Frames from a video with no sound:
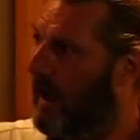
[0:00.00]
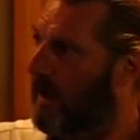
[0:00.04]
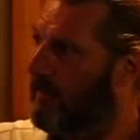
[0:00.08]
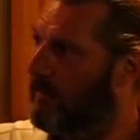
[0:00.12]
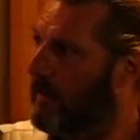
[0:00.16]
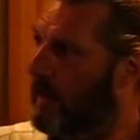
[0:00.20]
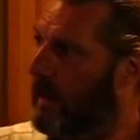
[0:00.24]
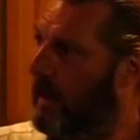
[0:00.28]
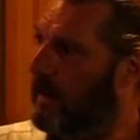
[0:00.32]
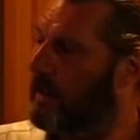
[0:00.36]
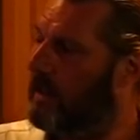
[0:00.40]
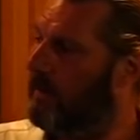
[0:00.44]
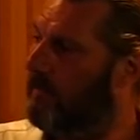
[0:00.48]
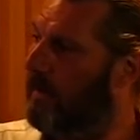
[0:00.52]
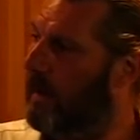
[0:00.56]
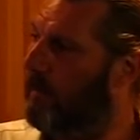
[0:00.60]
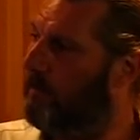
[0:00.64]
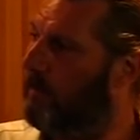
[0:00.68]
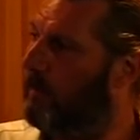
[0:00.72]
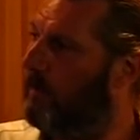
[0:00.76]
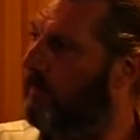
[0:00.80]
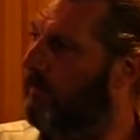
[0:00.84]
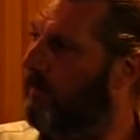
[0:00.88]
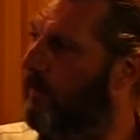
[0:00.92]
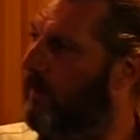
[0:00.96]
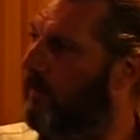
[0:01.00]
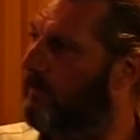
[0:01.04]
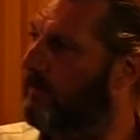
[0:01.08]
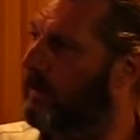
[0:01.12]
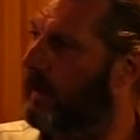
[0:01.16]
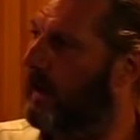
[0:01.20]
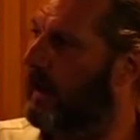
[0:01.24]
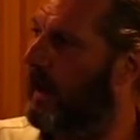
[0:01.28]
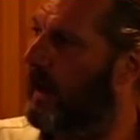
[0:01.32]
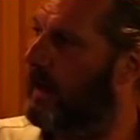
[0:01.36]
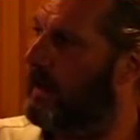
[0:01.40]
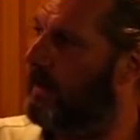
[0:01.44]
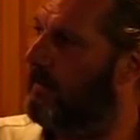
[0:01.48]
On the 9th of April, the 4th
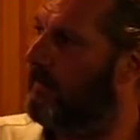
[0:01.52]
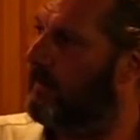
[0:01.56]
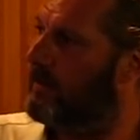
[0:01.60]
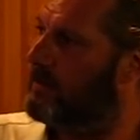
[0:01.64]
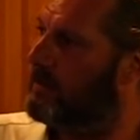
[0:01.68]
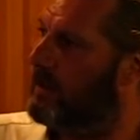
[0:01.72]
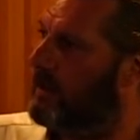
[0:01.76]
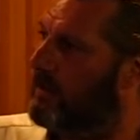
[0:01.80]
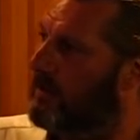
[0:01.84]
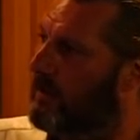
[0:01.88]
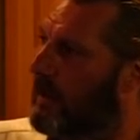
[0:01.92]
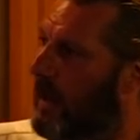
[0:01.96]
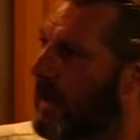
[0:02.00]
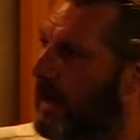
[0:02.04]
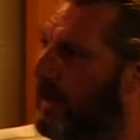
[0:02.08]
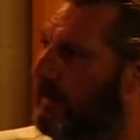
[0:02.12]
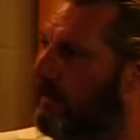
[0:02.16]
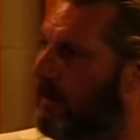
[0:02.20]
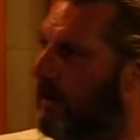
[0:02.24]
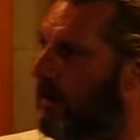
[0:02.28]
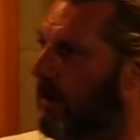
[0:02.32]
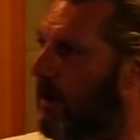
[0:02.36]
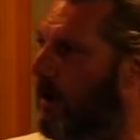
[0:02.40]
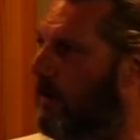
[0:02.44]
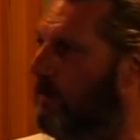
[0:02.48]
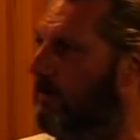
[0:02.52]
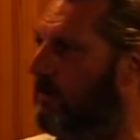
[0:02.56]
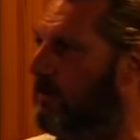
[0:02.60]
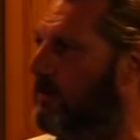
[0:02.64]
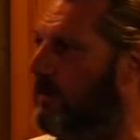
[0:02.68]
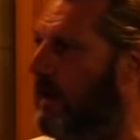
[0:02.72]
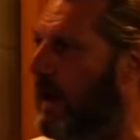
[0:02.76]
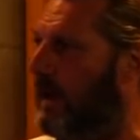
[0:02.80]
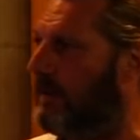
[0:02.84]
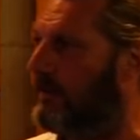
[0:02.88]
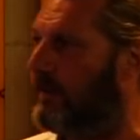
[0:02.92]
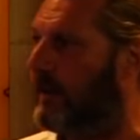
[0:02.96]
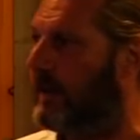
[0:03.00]
Canadian Division attacking the northern
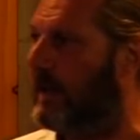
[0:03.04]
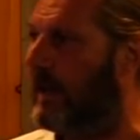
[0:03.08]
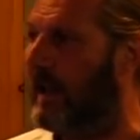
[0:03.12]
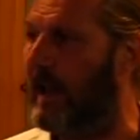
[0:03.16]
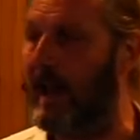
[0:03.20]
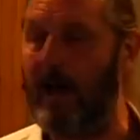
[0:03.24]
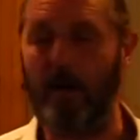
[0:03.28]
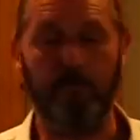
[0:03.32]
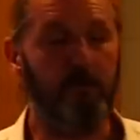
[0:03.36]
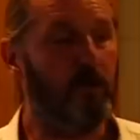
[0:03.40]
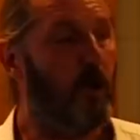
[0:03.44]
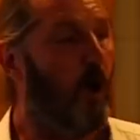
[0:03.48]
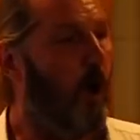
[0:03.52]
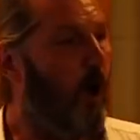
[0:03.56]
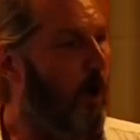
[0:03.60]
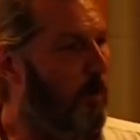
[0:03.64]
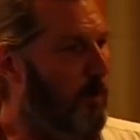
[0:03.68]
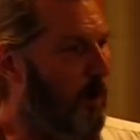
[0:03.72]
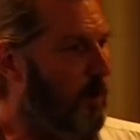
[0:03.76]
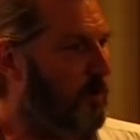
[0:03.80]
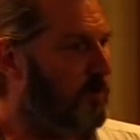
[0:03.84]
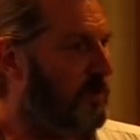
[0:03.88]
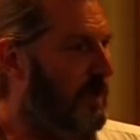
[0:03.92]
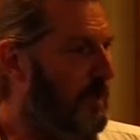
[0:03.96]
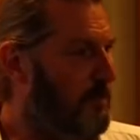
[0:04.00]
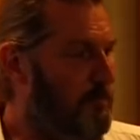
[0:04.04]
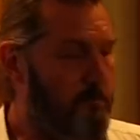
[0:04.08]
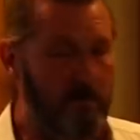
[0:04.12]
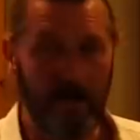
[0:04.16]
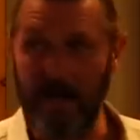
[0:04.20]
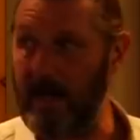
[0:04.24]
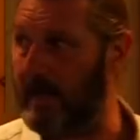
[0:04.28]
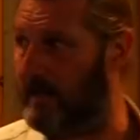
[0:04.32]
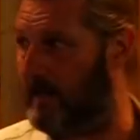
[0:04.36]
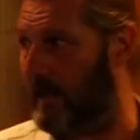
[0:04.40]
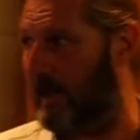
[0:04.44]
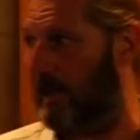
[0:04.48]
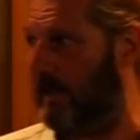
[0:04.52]
sector collapsed almost
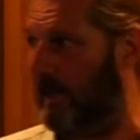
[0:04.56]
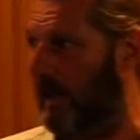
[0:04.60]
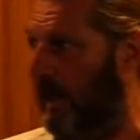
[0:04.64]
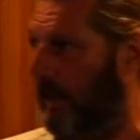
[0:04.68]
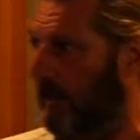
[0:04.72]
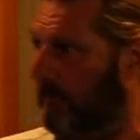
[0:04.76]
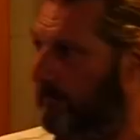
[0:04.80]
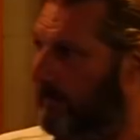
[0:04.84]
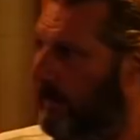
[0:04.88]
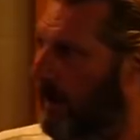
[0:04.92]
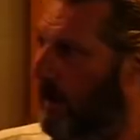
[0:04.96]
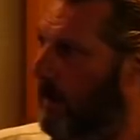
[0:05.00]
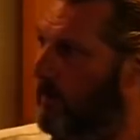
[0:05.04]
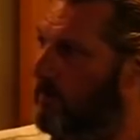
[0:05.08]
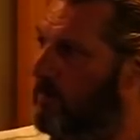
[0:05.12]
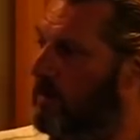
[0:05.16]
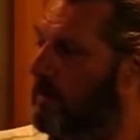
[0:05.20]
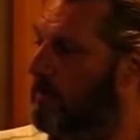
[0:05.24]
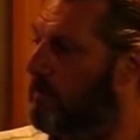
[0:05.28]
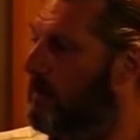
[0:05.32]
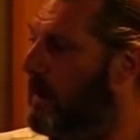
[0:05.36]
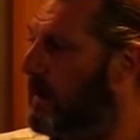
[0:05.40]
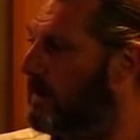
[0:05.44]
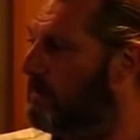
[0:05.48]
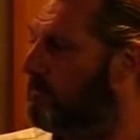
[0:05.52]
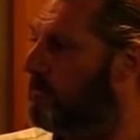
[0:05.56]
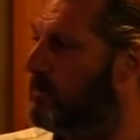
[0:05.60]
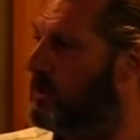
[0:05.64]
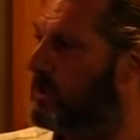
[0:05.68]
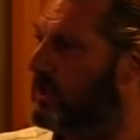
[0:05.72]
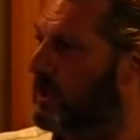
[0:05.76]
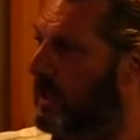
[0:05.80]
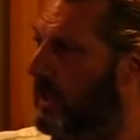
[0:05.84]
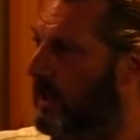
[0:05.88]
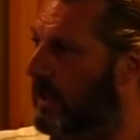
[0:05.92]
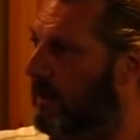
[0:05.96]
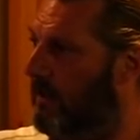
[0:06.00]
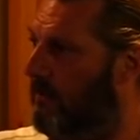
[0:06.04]
immediately. Unsuppressed
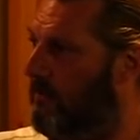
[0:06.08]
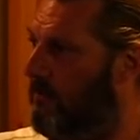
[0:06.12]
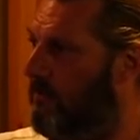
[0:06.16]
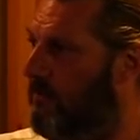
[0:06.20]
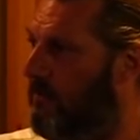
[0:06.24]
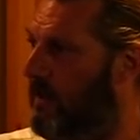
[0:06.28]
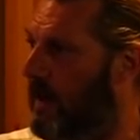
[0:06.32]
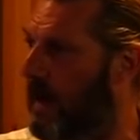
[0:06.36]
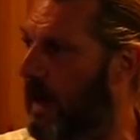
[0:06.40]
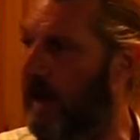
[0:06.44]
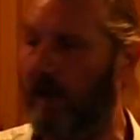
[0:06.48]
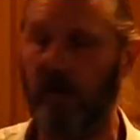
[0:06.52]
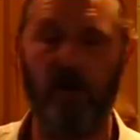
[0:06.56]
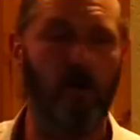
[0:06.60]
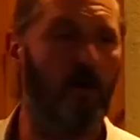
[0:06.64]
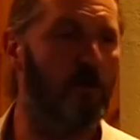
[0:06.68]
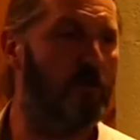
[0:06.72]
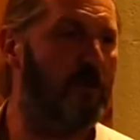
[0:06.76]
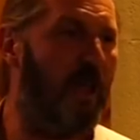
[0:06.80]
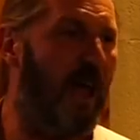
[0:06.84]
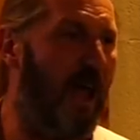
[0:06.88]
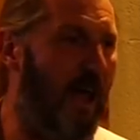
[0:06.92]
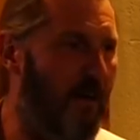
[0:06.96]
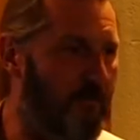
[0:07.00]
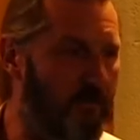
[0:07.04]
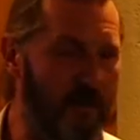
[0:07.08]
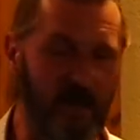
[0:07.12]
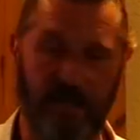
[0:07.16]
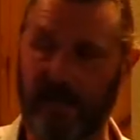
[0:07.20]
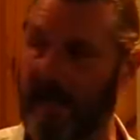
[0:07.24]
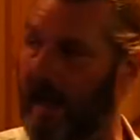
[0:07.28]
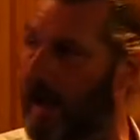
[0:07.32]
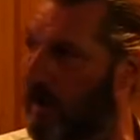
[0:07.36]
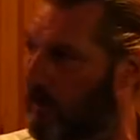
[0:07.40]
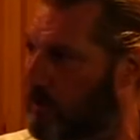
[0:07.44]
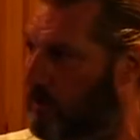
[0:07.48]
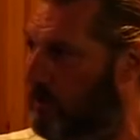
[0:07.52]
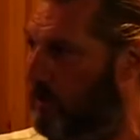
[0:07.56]
machine gun fire caused heavy
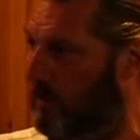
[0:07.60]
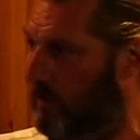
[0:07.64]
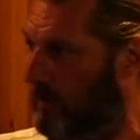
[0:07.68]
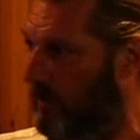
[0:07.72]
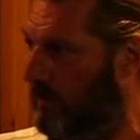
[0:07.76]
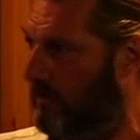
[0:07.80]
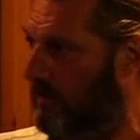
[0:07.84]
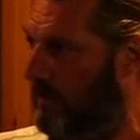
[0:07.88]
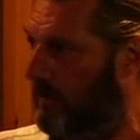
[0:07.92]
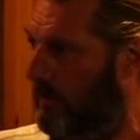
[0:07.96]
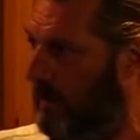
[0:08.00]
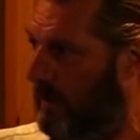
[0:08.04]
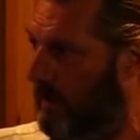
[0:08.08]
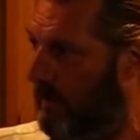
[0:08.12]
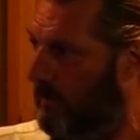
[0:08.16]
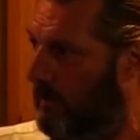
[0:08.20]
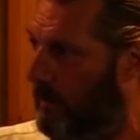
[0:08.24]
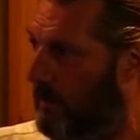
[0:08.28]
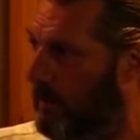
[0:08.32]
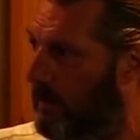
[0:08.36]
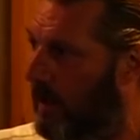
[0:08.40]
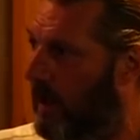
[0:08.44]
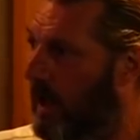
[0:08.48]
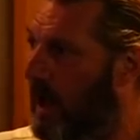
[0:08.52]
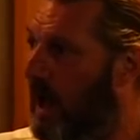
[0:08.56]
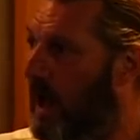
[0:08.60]
casualties to begin with.